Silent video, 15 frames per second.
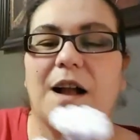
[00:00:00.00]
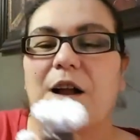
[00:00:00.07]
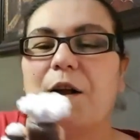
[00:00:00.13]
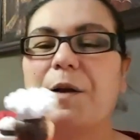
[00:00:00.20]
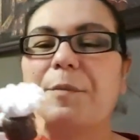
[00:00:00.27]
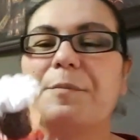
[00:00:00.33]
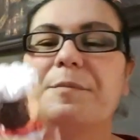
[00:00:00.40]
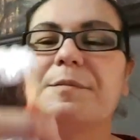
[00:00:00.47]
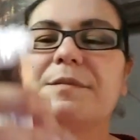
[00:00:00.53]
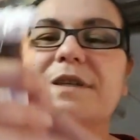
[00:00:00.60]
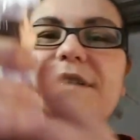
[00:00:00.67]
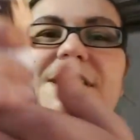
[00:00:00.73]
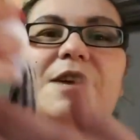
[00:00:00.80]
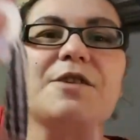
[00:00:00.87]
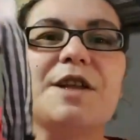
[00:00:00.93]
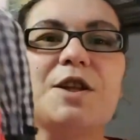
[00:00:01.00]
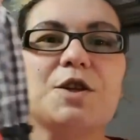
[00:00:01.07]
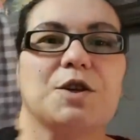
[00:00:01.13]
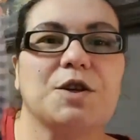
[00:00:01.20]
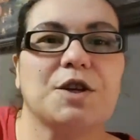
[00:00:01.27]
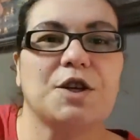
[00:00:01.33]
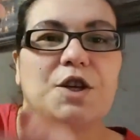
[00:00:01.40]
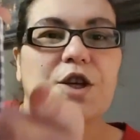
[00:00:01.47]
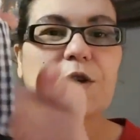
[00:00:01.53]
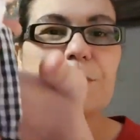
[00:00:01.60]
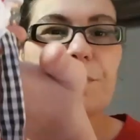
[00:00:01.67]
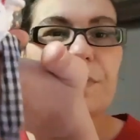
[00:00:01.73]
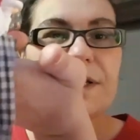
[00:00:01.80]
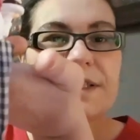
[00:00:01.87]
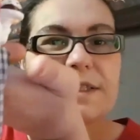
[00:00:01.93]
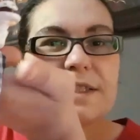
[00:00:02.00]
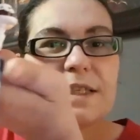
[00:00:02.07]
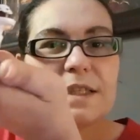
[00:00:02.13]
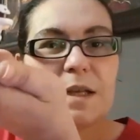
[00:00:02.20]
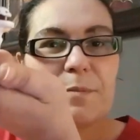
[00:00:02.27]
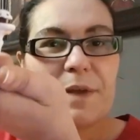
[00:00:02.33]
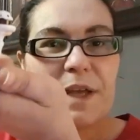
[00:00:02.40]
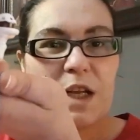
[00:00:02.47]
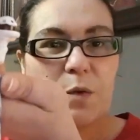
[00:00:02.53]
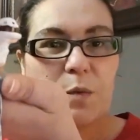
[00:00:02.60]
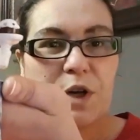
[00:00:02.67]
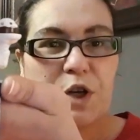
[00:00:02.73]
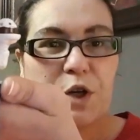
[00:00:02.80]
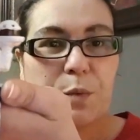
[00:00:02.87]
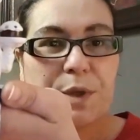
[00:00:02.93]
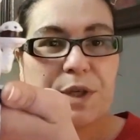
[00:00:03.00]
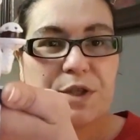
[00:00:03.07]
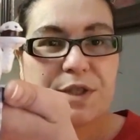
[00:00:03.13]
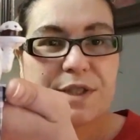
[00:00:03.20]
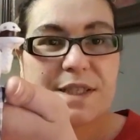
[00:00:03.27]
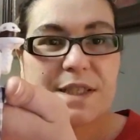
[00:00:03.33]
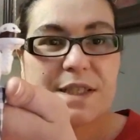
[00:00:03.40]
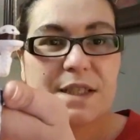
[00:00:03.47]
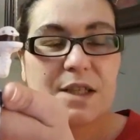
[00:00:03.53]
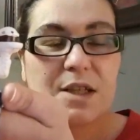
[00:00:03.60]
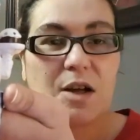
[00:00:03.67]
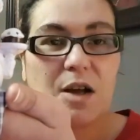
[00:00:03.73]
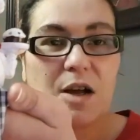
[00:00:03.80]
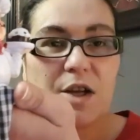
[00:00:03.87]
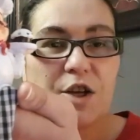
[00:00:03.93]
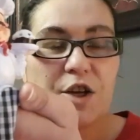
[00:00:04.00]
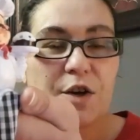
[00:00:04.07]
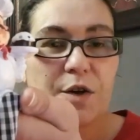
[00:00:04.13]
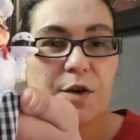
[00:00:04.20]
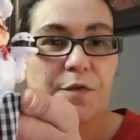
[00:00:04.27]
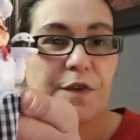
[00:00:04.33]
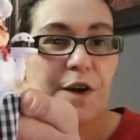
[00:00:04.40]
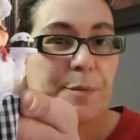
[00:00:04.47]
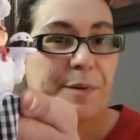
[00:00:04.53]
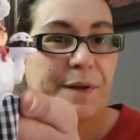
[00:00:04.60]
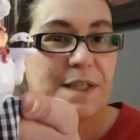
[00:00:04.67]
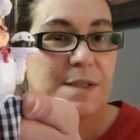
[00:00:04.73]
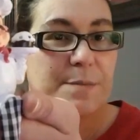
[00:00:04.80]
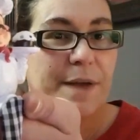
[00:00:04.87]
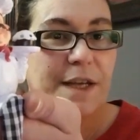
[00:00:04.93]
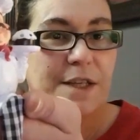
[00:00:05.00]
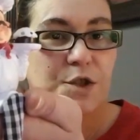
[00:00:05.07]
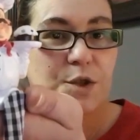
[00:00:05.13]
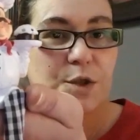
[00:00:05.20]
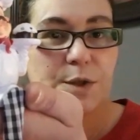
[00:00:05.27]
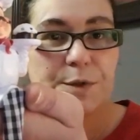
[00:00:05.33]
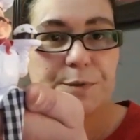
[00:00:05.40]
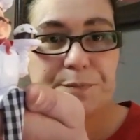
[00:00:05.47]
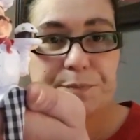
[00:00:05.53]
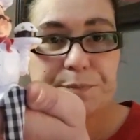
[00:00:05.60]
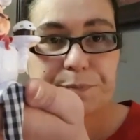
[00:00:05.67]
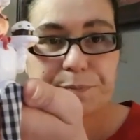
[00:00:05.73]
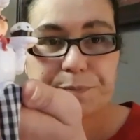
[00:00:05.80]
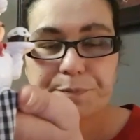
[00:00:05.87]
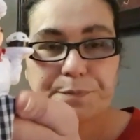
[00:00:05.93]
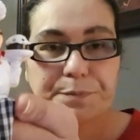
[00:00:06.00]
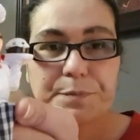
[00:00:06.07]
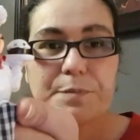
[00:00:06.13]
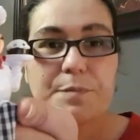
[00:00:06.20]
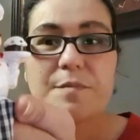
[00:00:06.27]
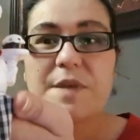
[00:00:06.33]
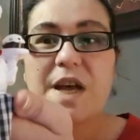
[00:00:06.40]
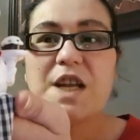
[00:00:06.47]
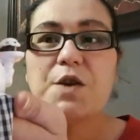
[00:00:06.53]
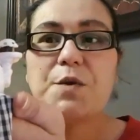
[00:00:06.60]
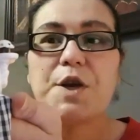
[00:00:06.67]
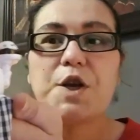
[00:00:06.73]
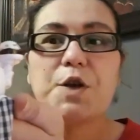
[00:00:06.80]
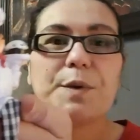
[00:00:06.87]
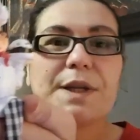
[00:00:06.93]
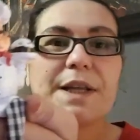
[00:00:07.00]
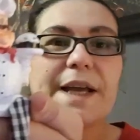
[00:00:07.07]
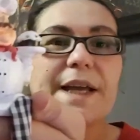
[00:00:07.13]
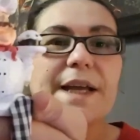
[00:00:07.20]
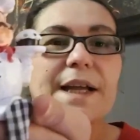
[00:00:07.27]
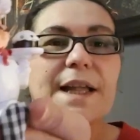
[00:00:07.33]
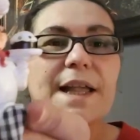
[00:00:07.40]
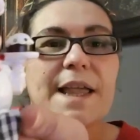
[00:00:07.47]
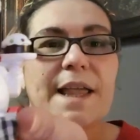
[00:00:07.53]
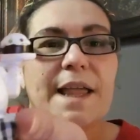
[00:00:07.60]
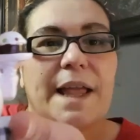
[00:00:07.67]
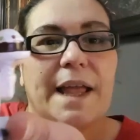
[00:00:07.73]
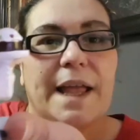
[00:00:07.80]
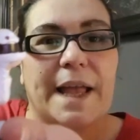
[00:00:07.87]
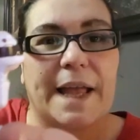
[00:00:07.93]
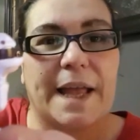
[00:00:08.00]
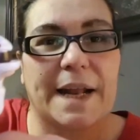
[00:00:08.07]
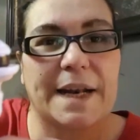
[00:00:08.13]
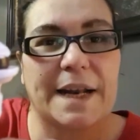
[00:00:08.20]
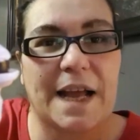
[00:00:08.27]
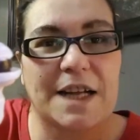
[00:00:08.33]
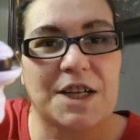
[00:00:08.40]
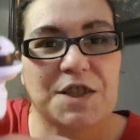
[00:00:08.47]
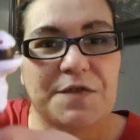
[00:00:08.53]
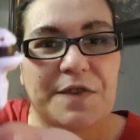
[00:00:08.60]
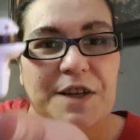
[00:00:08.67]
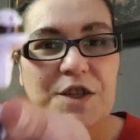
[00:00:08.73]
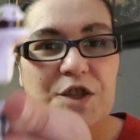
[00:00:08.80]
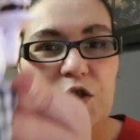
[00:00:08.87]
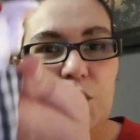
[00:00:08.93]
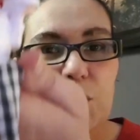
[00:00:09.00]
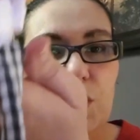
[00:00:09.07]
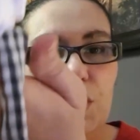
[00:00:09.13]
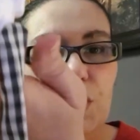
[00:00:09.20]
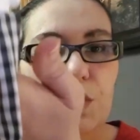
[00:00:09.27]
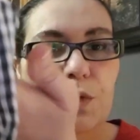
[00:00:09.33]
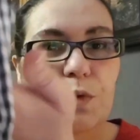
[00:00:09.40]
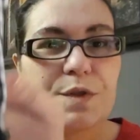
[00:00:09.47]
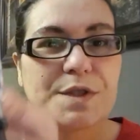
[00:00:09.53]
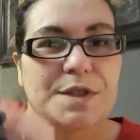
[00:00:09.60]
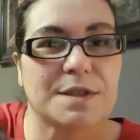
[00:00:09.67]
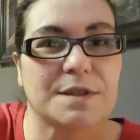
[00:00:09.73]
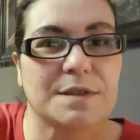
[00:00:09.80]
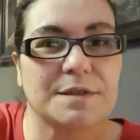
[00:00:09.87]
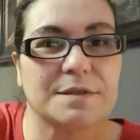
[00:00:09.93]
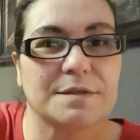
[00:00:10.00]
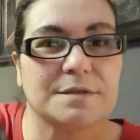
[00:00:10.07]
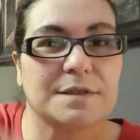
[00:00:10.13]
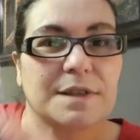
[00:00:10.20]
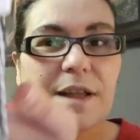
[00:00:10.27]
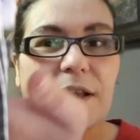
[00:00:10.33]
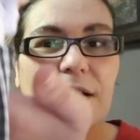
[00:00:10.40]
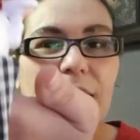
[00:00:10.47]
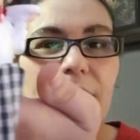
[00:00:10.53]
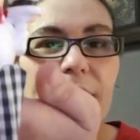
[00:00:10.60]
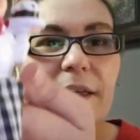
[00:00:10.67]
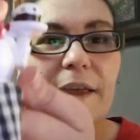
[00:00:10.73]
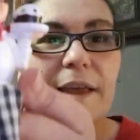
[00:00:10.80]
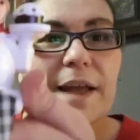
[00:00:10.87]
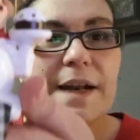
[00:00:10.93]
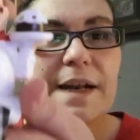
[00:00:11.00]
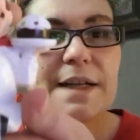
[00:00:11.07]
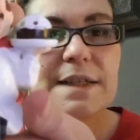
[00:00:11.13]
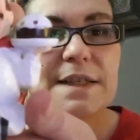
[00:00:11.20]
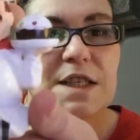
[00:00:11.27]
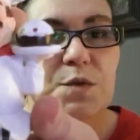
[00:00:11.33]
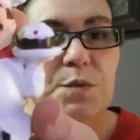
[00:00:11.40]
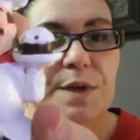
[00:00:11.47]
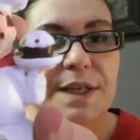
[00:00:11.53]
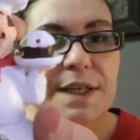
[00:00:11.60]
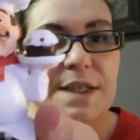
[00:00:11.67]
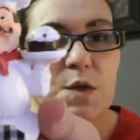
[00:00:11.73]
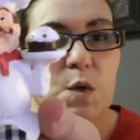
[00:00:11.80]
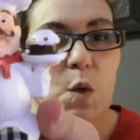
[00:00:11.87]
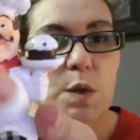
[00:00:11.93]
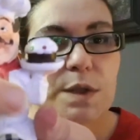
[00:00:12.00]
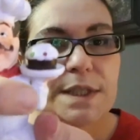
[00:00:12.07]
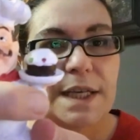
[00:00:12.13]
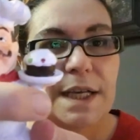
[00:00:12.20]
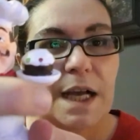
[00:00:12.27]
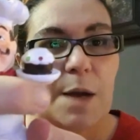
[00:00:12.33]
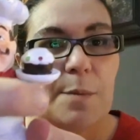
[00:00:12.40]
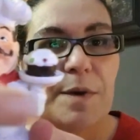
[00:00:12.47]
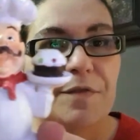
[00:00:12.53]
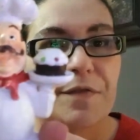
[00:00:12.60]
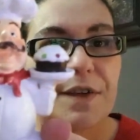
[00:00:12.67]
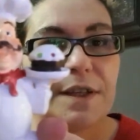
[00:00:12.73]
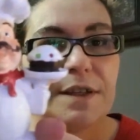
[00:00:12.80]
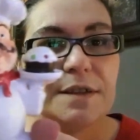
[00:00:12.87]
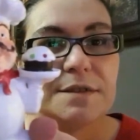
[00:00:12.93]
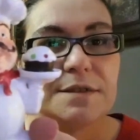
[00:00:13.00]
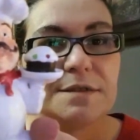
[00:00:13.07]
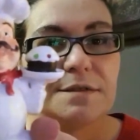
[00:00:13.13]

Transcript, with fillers: Um, this how they look. You could sit them anywhere in your window sill, on your fireplace mantle, anywhere you would like. And I just found it so cute. And this one is holding a muffin.